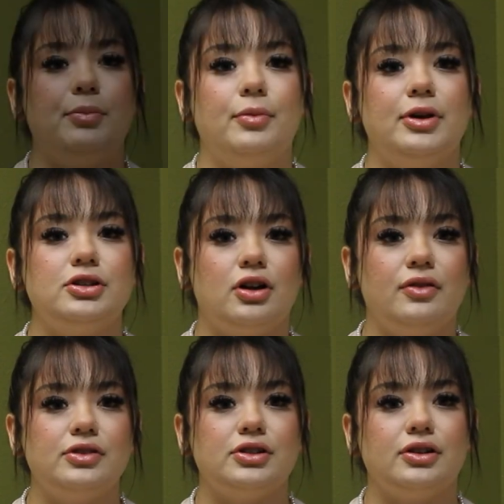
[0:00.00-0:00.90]
probation
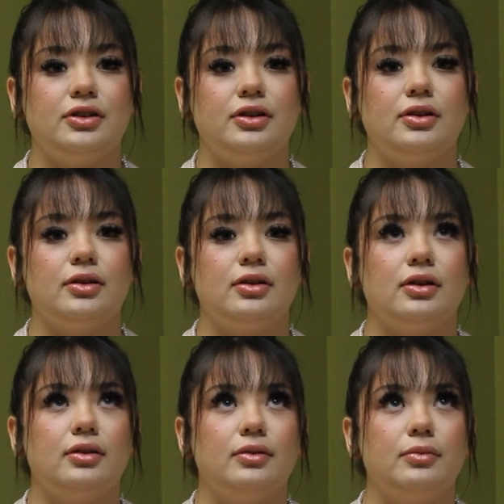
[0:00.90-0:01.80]
officer
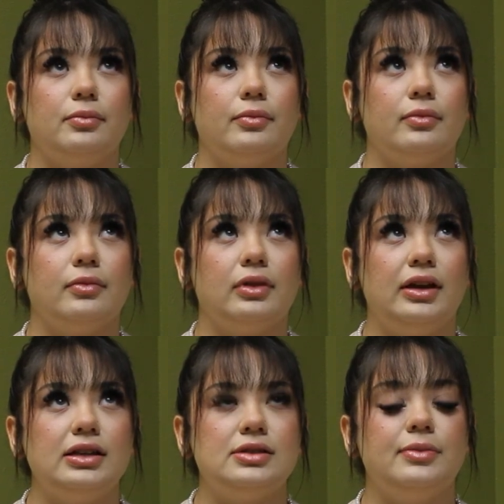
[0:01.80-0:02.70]

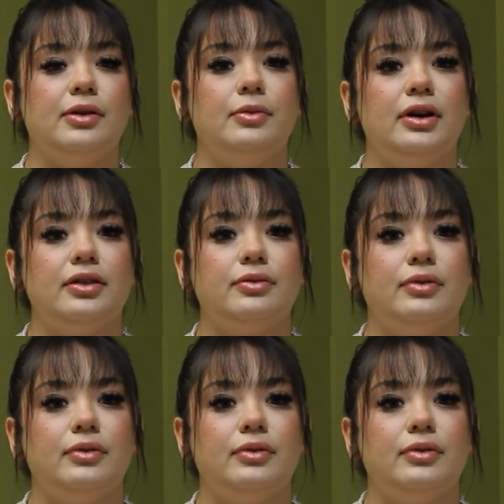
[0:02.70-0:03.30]
linked me with